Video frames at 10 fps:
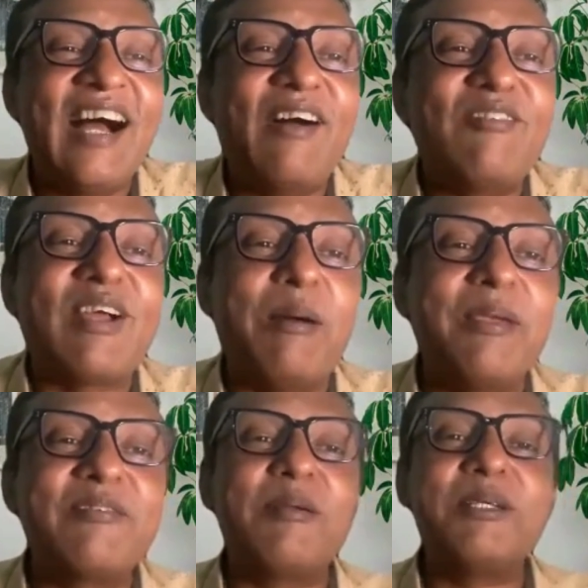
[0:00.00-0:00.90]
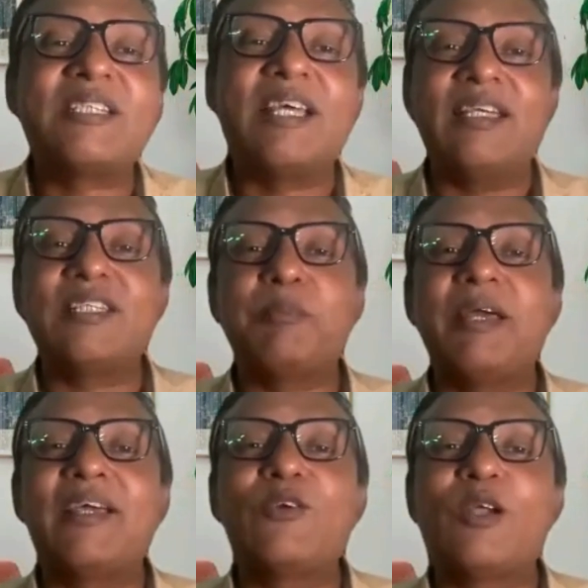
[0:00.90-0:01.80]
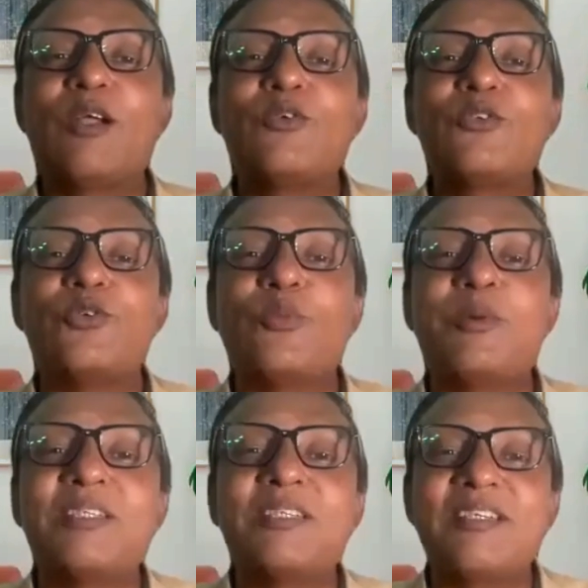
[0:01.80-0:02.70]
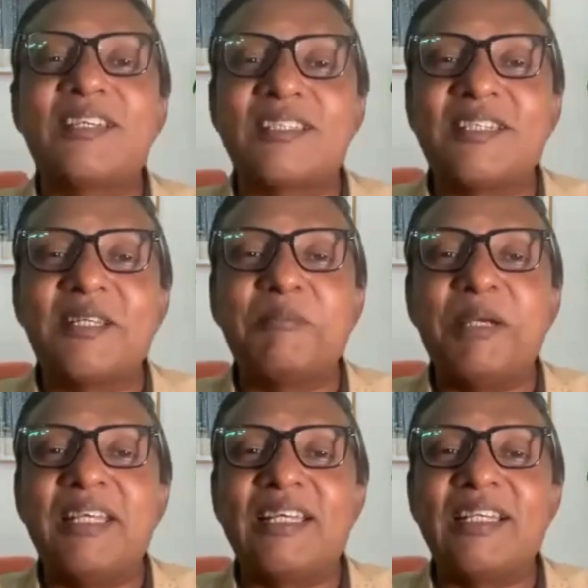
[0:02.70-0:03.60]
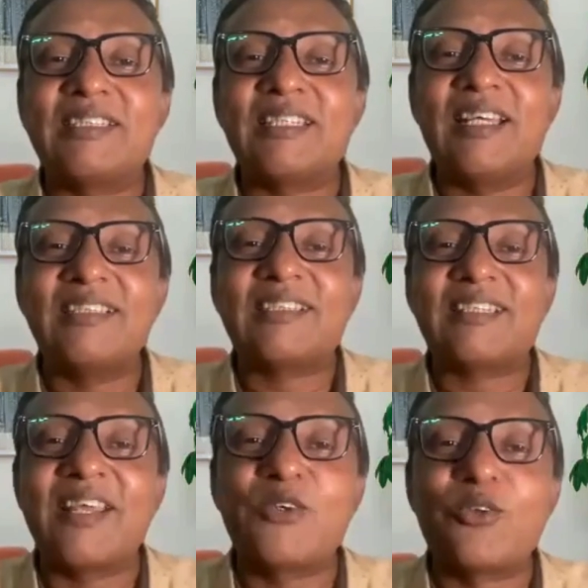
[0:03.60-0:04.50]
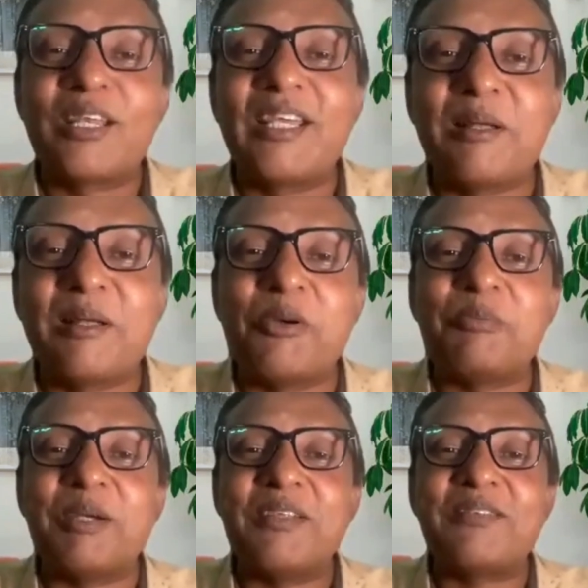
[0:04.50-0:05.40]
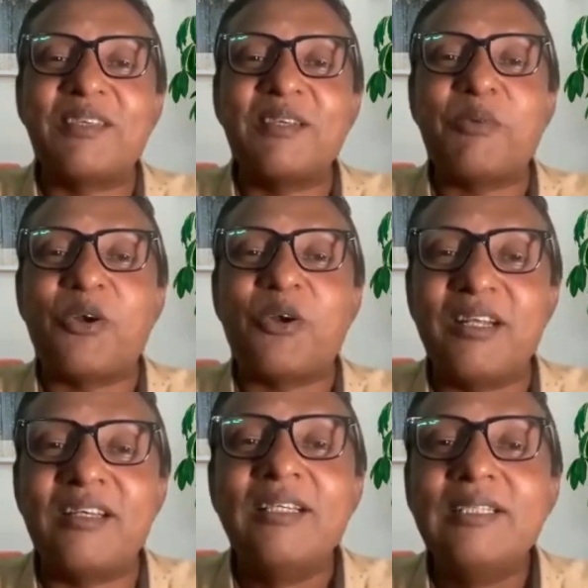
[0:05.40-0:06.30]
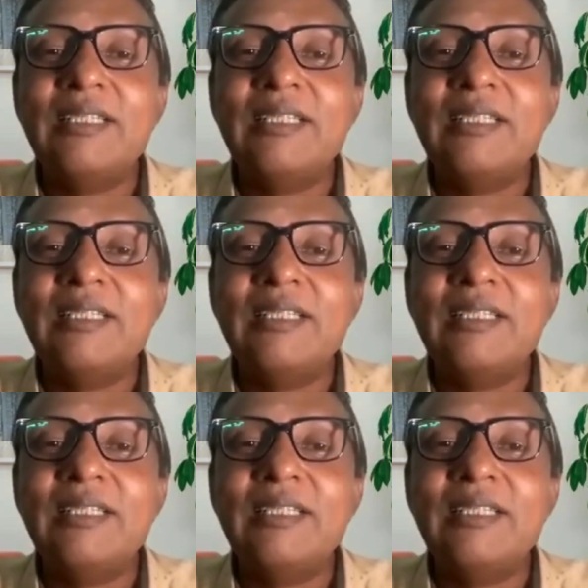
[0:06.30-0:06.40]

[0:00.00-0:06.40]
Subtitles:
Of coming from a science background, so much interested in medical science, trying to read about medicine, modern.